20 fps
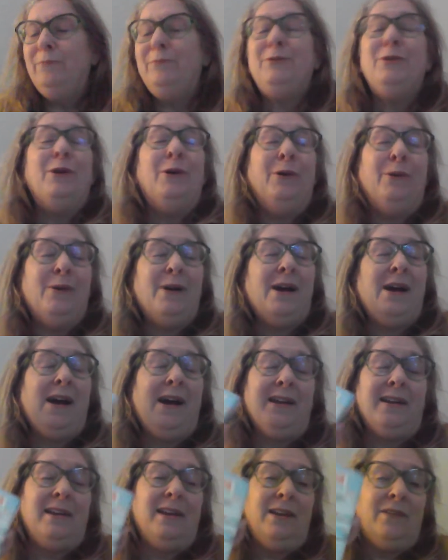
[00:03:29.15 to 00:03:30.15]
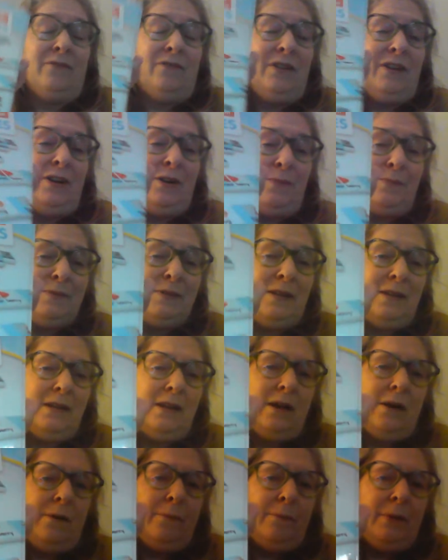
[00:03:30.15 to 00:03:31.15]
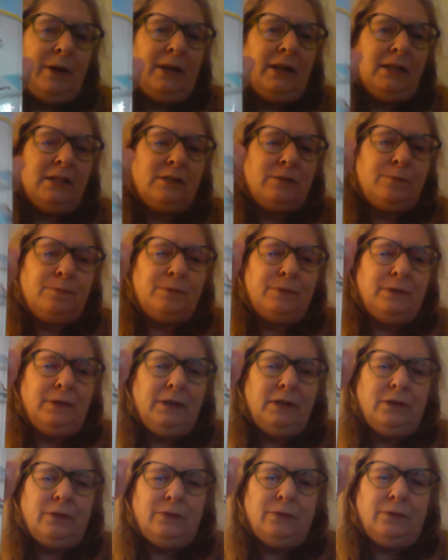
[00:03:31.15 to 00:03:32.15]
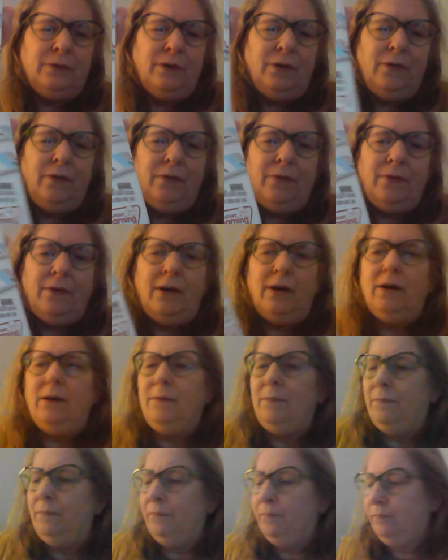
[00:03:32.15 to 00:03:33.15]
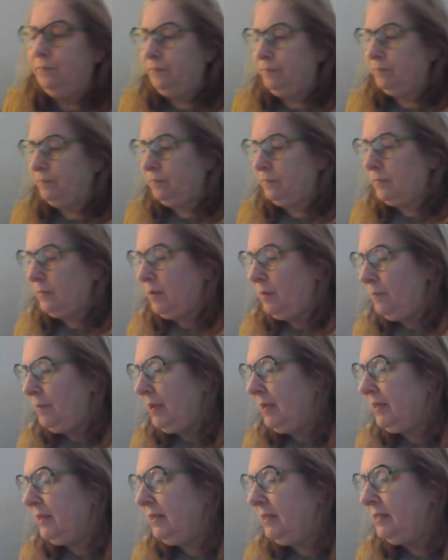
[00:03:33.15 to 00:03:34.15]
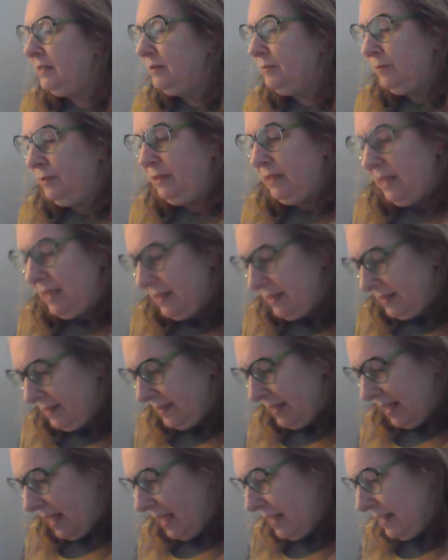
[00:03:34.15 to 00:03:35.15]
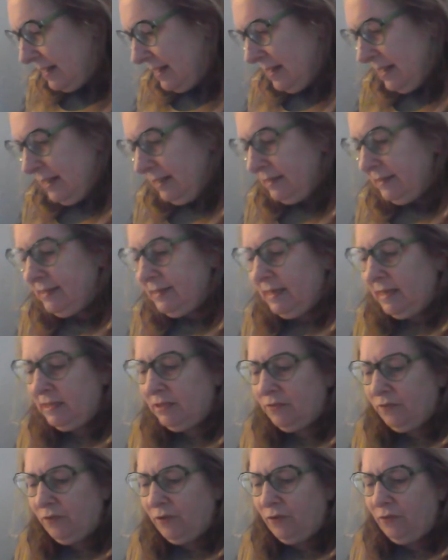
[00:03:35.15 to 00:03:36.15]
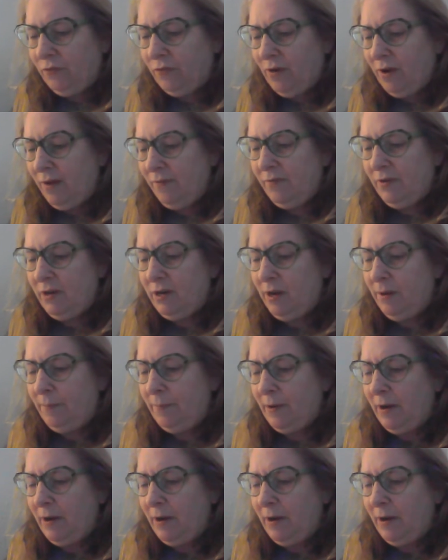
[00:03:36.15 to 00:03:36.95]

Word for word: So I can't read upside down, but it's pretty cool. Um, my kids will like that. says for five and up.